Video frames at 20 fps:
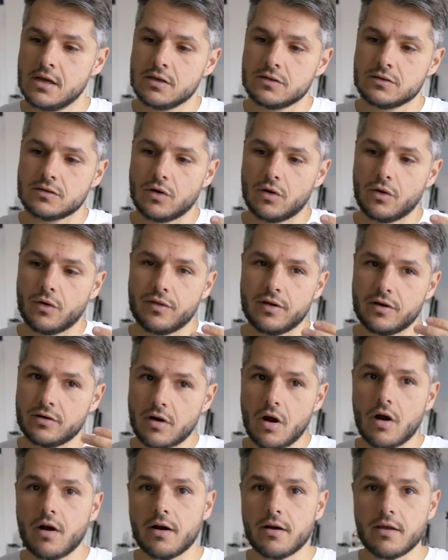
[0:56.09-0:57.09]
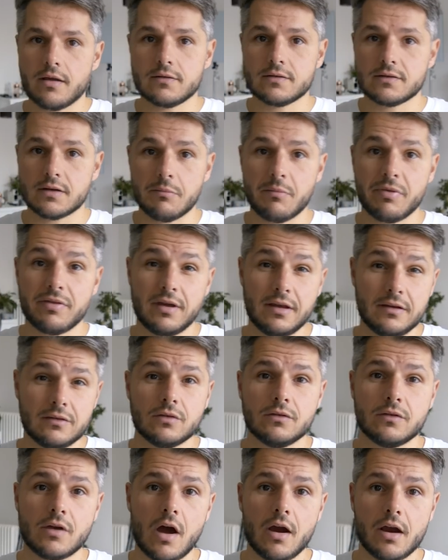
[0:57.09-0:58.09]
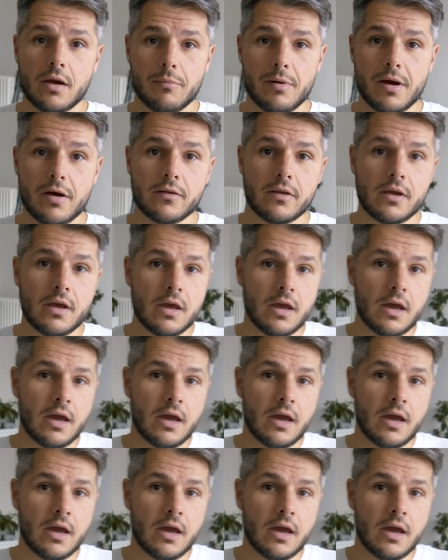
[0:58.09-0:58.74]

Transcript: So there are some things to talk about.